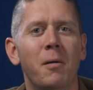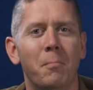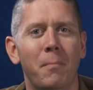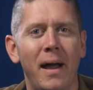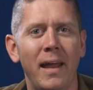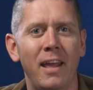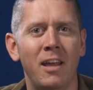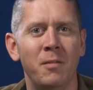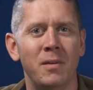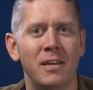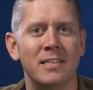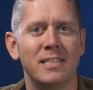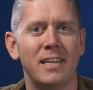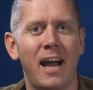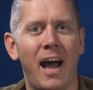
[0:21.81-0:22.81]
My name
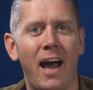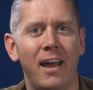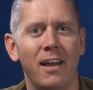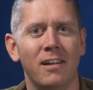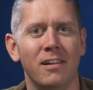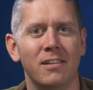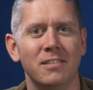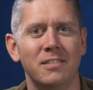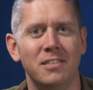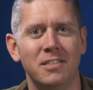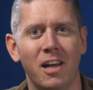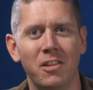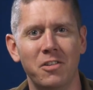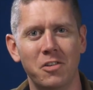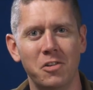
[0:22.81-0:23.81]
is Kyle
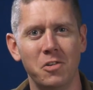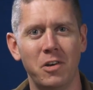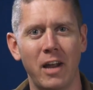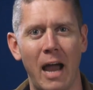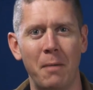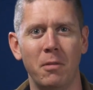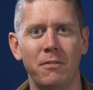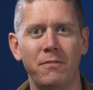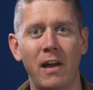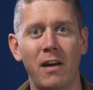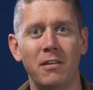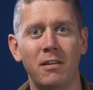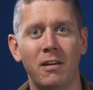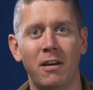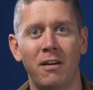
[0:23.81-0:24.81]
Sulerud. I'm the
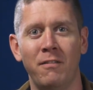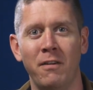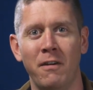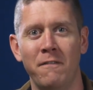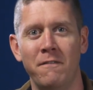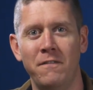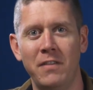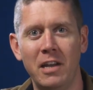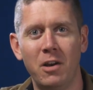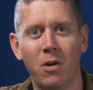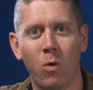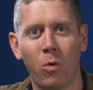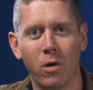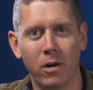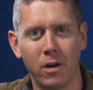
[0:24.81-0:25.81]
founder of Vid
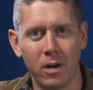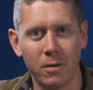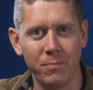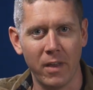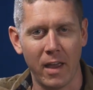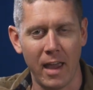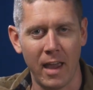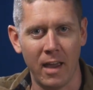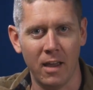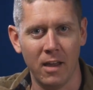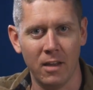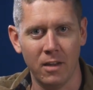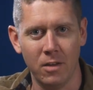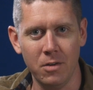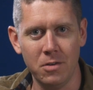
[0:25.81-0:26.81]
Hoarder,
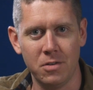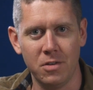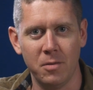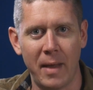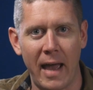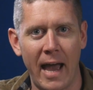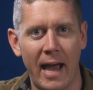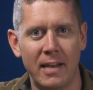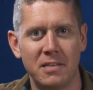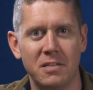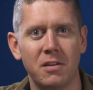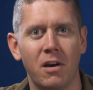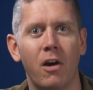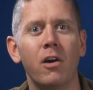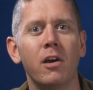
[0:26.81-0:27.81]
a YouTube ads
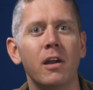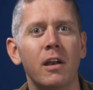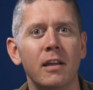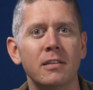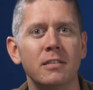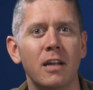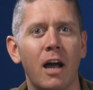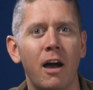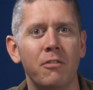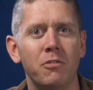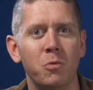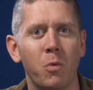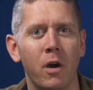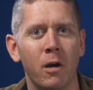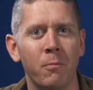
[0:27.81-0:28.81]
targeting
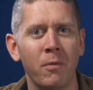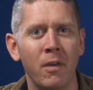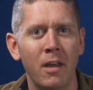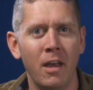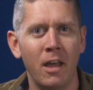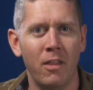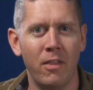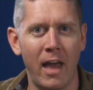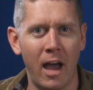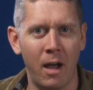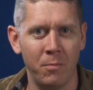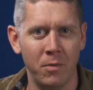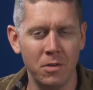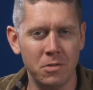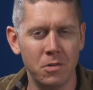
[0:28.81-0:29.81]
software
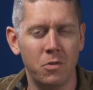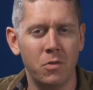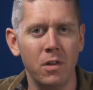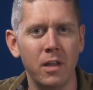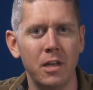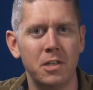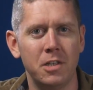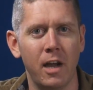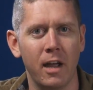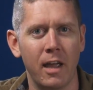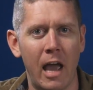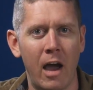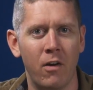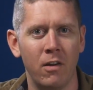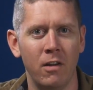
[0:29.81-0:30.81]
that you should really
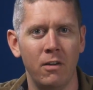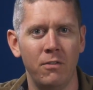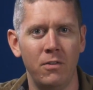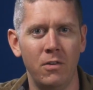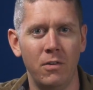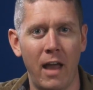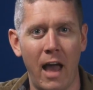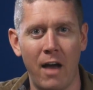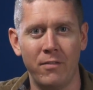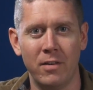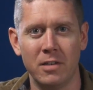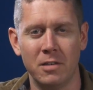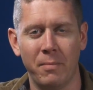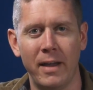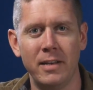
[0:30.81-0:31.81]
check out if you
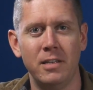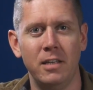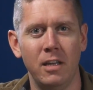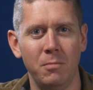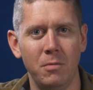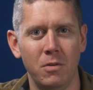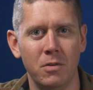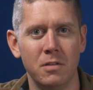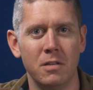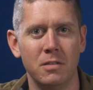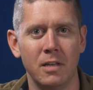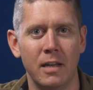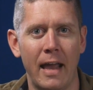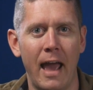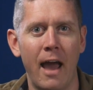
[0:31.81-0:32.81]
haven't. My team
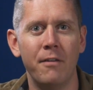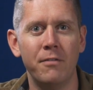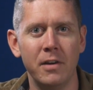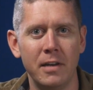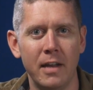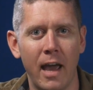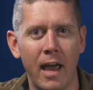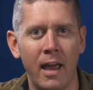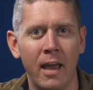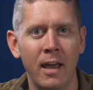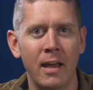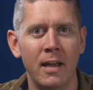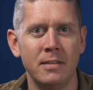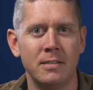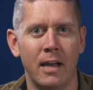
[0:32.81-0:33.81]
uses it every day
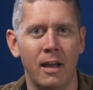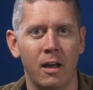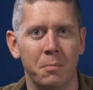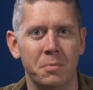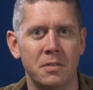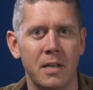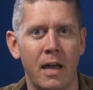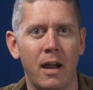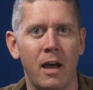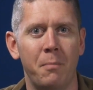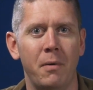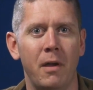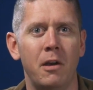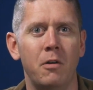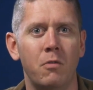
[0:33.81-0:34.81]
to help set
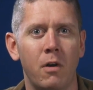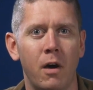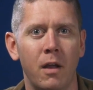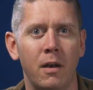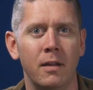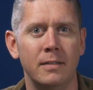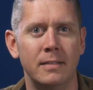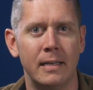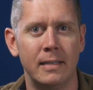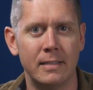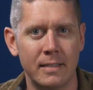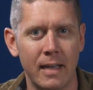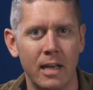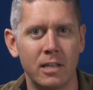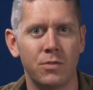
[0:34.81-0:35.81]
up and run
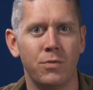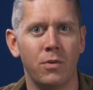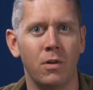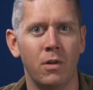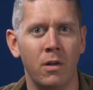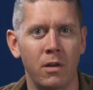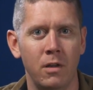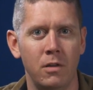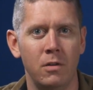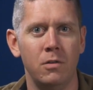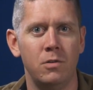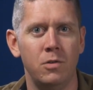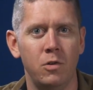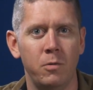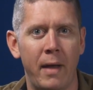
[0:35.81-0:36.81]
successful
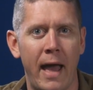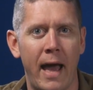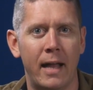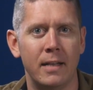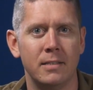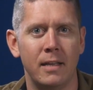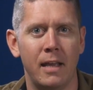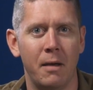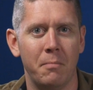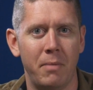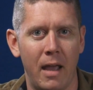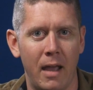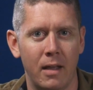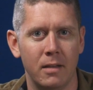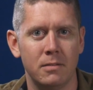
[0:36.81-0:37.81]
YouTube ads
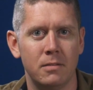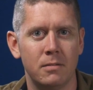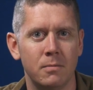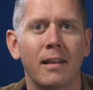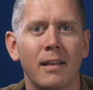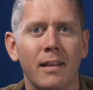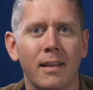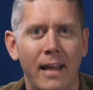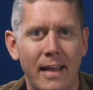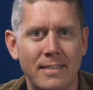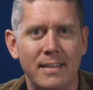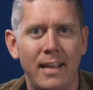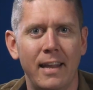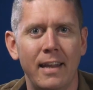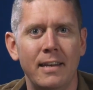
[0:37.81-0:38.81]
campaigns.
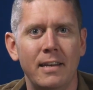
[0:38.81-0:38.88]
Let's get